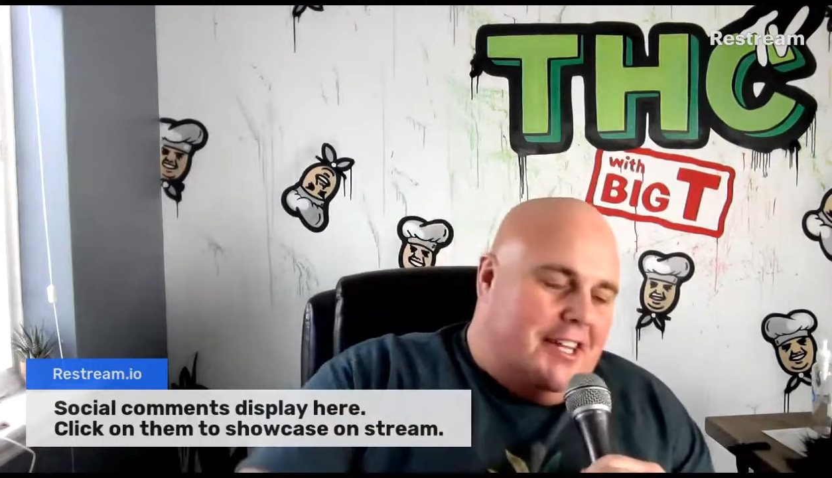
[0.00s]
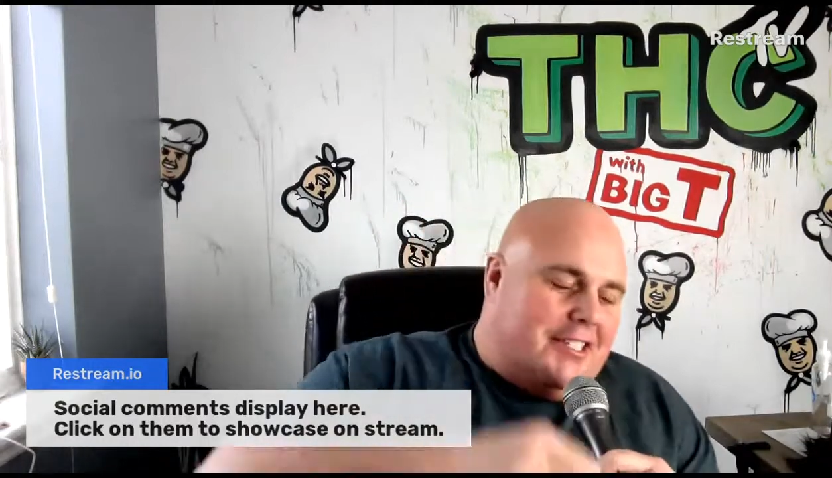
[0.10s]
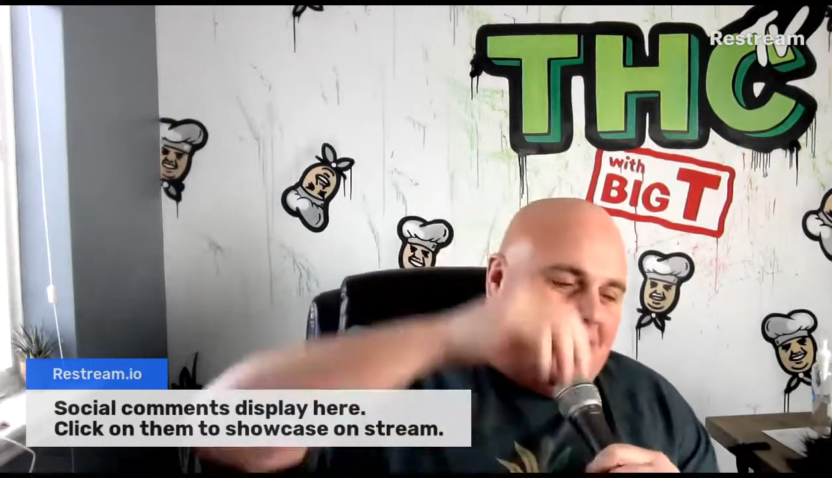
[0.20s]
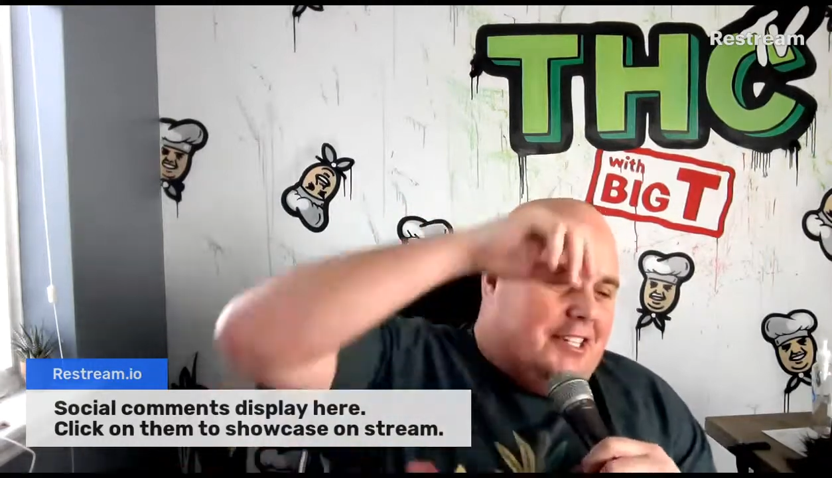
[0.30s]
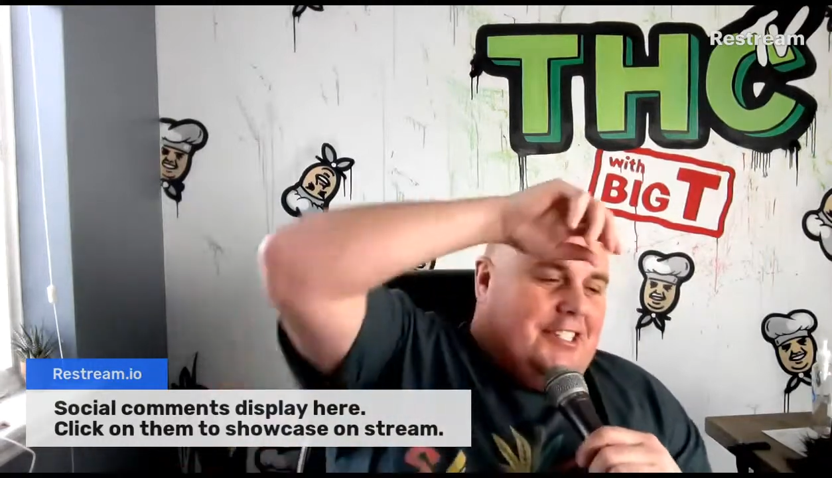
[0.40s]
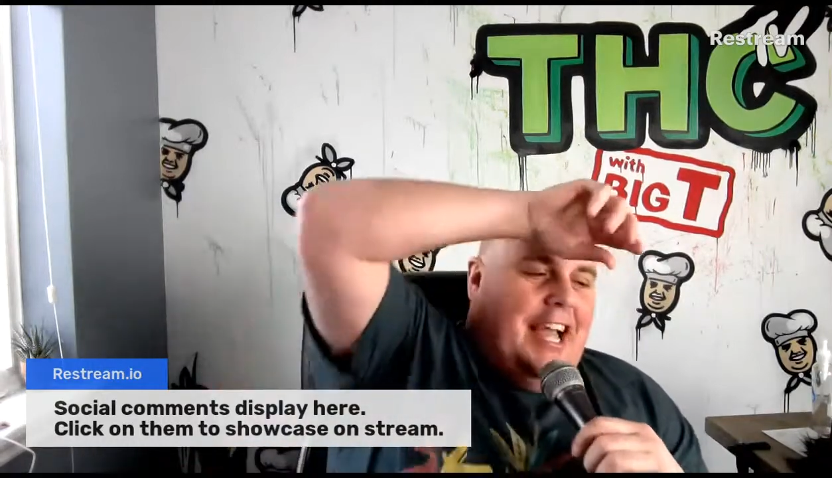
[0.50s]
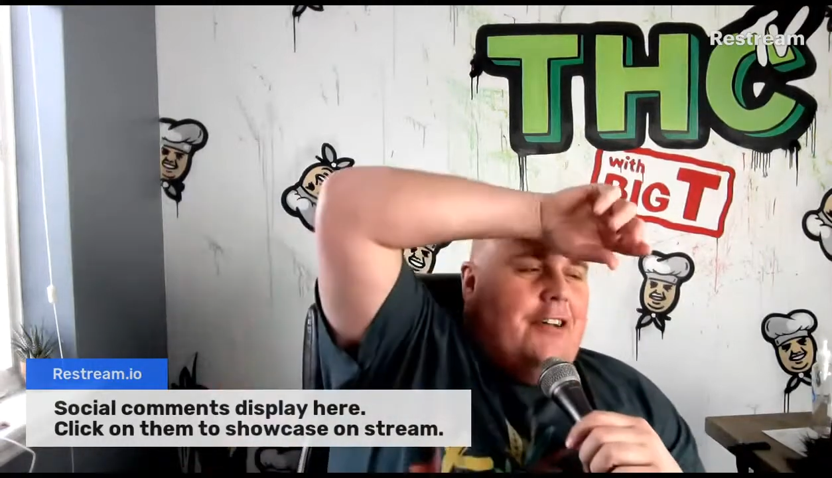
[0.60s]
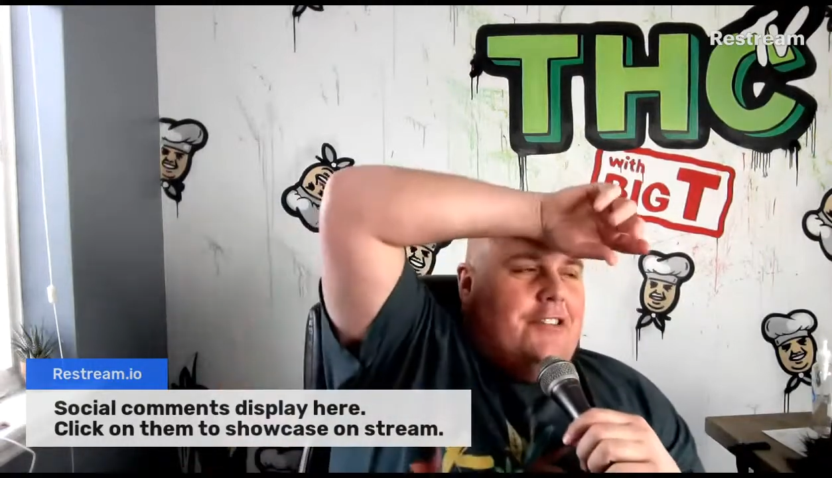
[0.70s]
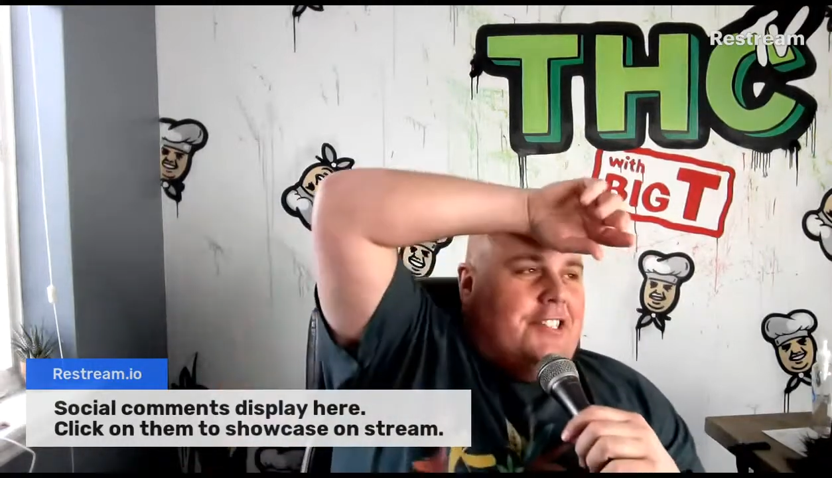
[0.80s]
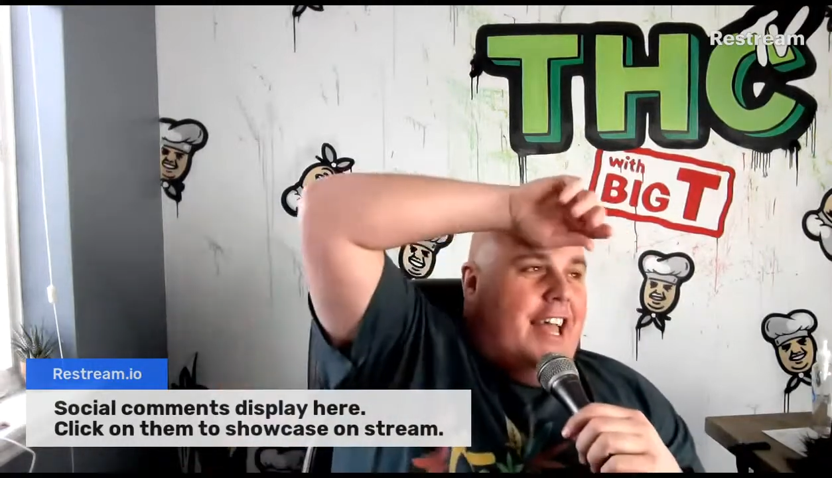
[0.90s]
It's gonna
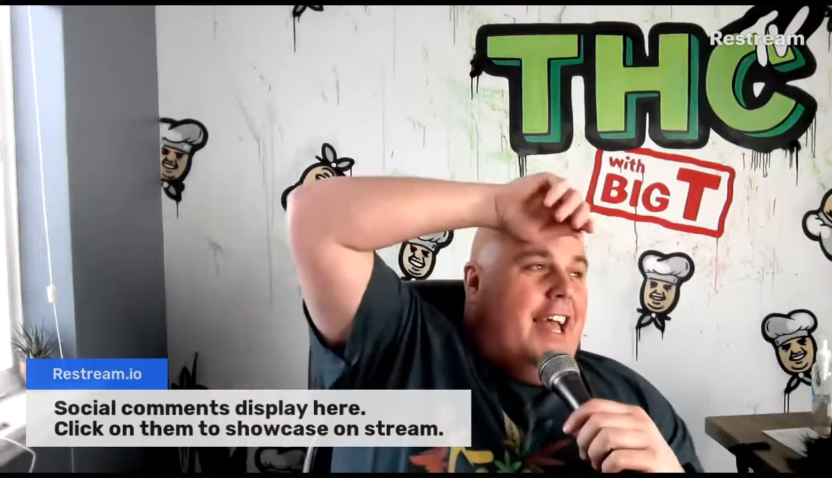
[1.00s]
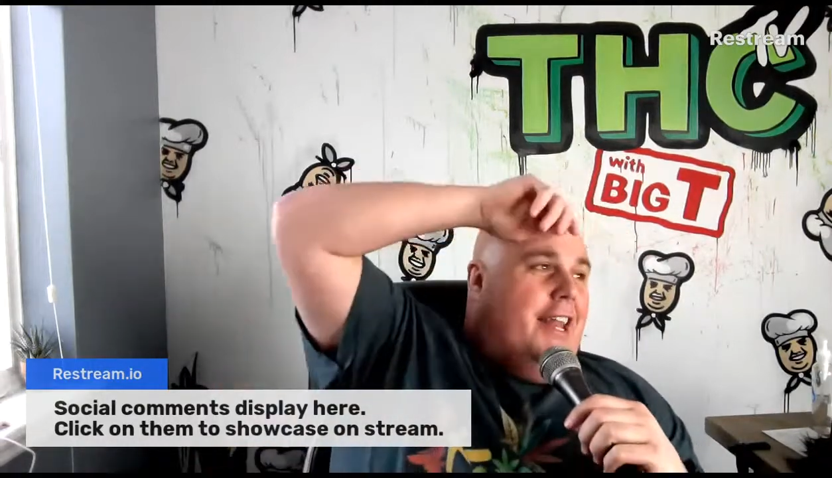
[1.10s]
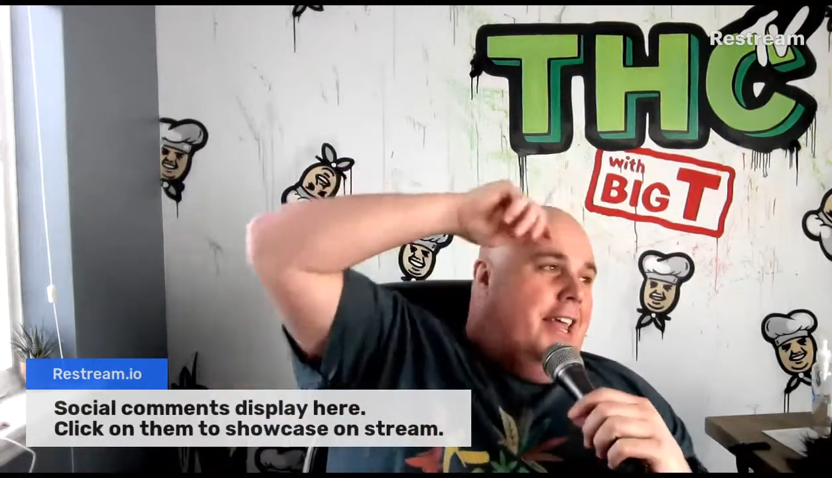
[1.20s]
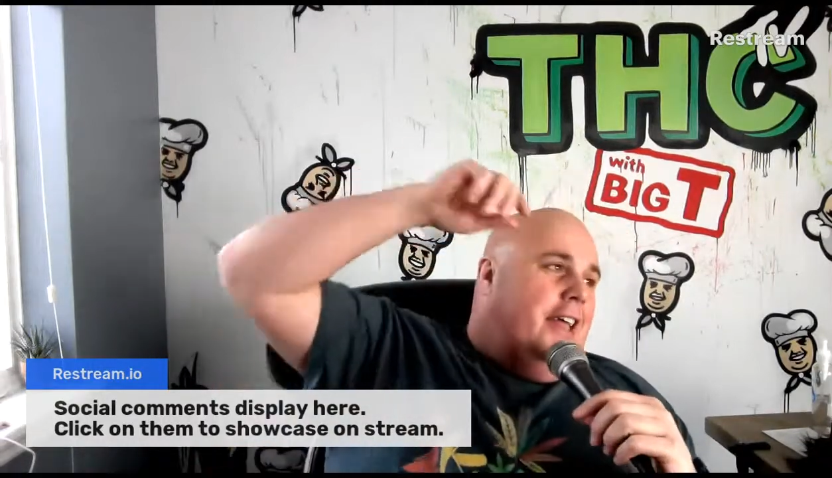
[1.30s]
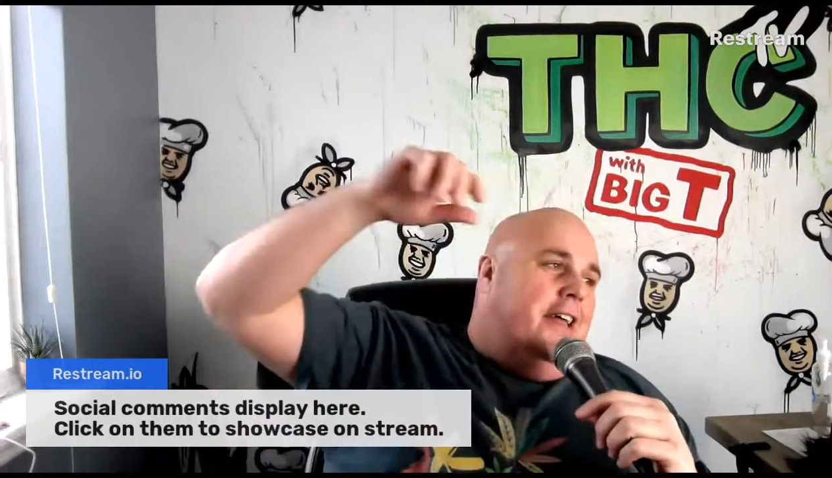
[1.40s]
sound sad.